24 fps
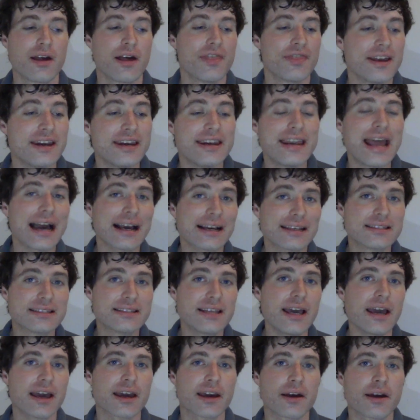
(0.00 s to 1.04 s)
The next
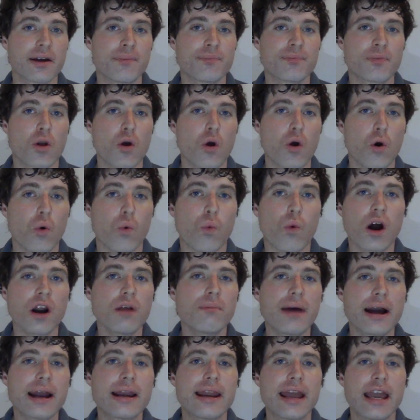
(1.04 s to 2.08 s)
day, one
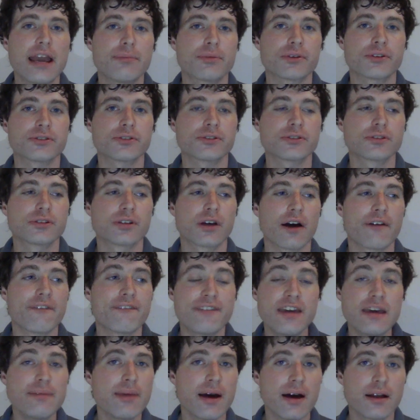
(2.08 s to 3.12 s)
of my neighbors, a
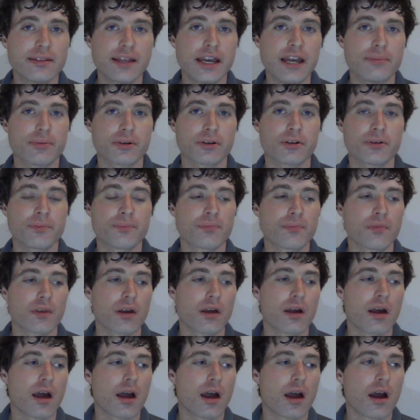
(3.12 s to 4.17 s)
female neighbor,
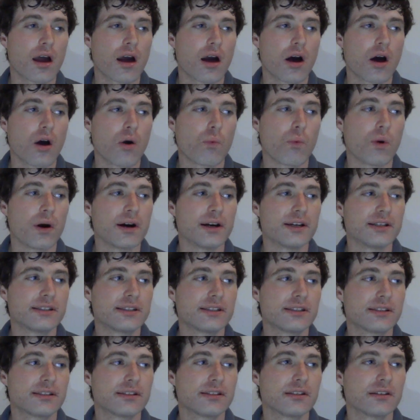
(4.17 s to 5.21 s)

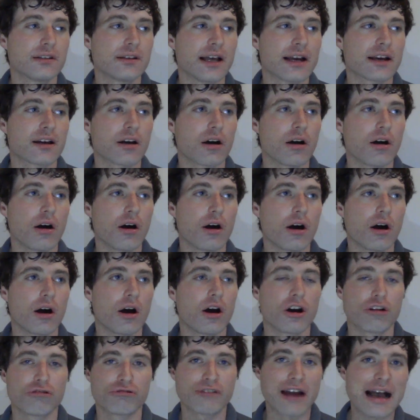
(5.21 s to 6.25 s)
was like
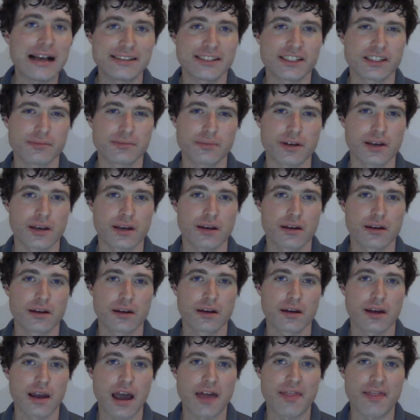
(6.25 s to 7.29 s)
harassing me
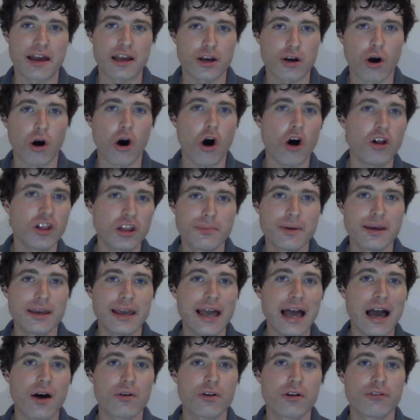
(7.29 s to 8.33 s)
and like calling me
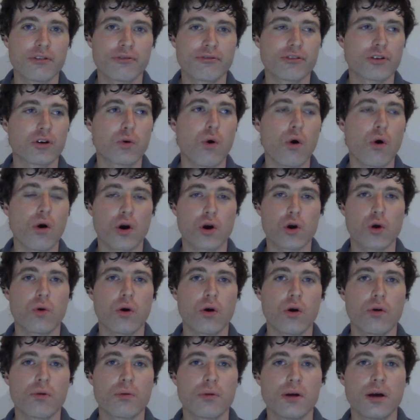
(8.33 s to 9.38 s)
out for quote
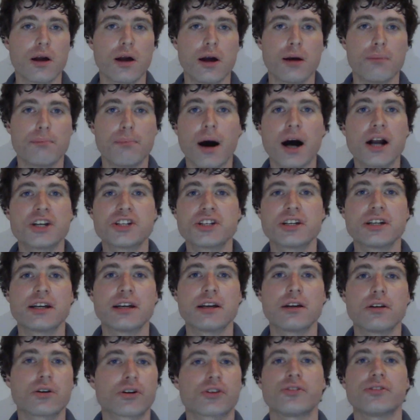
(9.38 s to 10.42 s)
unquote
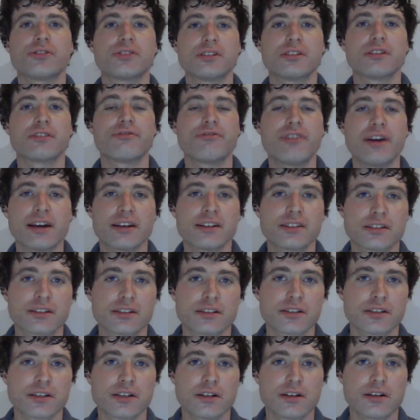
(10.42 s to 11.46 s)
punching girls in the
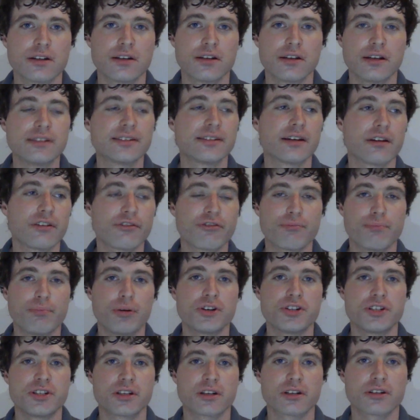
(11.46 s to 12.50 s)
face instead of
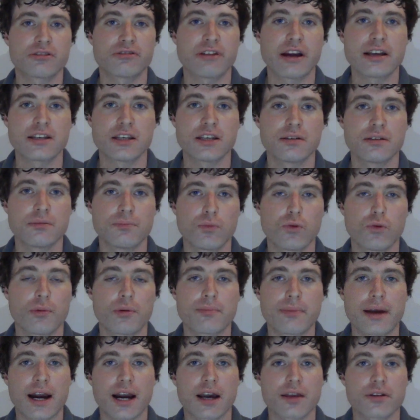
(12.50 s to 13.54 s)
pushing a crazy
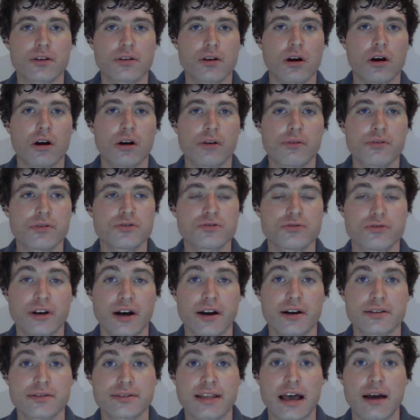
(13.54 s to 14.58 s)
woman back in the car who was
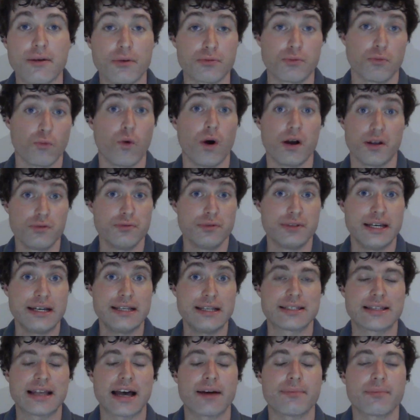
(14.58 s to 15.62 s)
trying to who
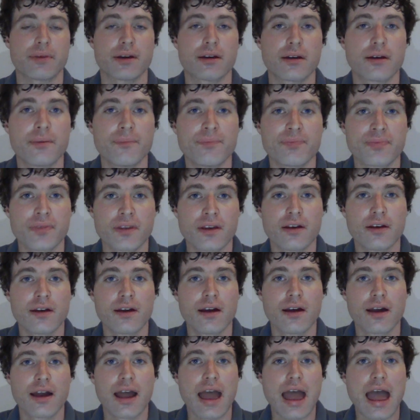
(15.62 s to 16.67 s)
did stab me.
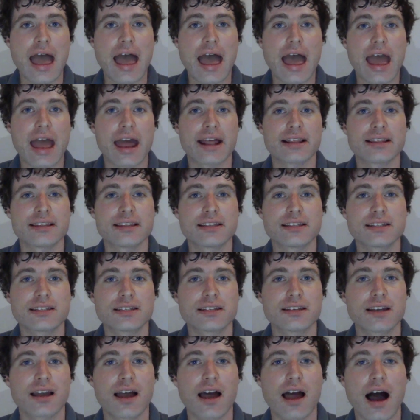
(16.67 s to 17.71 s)
And
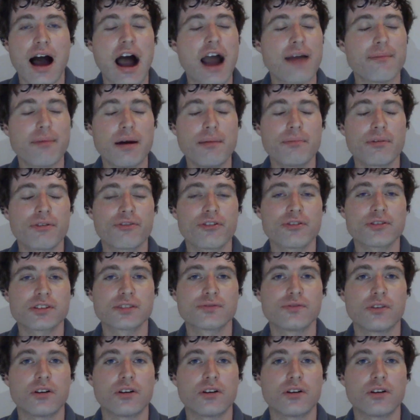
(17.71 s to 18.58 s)
I remember, first